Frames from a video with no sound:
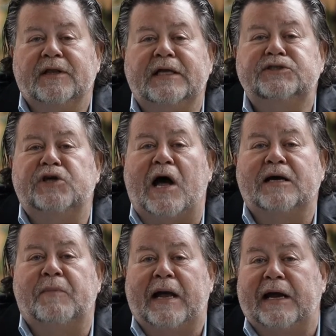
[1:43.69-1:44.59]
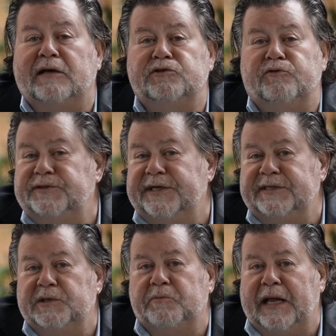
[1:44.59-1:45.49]
Let's talk about how
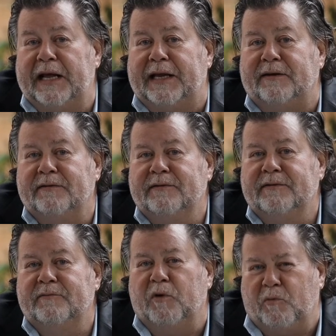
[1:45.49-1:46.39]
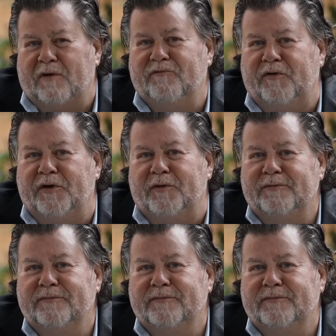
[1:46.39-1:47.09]
strategic planning will work for you.